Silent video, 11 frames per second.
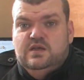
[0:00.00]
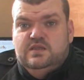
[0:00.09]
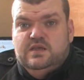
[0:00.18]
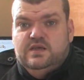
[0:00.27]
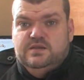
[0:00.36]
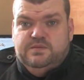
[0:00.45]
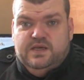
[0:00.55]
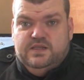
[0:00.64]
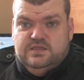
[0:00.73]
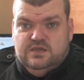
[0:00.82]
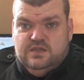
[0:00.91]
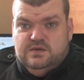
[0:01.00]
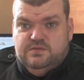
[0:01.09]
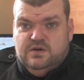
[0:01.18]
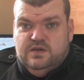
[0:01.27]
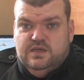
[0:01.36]
than the Panasonic
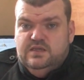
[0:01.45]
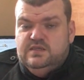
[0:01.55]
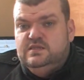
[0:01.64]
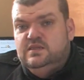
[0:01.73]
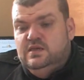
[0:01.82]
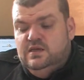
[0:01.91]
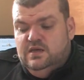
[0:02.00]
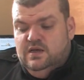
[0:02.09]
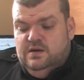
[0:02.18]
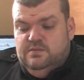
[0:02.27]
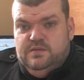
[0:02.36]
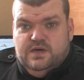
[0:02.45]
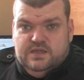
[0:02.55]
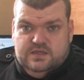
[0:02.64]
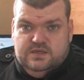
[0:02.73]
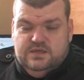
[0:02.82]
products.
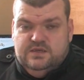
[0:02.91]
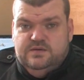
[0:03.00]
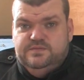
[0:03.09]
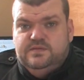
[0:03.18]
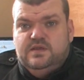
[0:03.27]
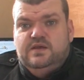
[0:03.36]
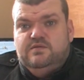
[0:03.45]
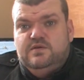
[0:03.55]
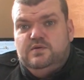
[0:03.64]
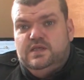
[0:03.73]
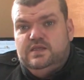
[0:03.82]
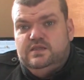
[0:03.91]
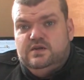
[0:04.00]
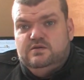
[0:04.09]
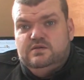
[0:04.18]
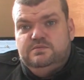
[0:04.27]
But everyone and
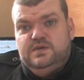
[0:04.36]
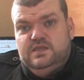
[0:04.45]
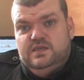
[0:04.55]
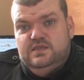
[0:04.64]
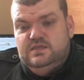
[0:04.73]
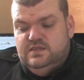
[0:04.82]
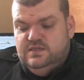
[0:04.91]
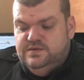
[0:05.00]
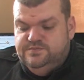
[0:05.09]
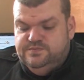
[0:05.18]
their own opinions.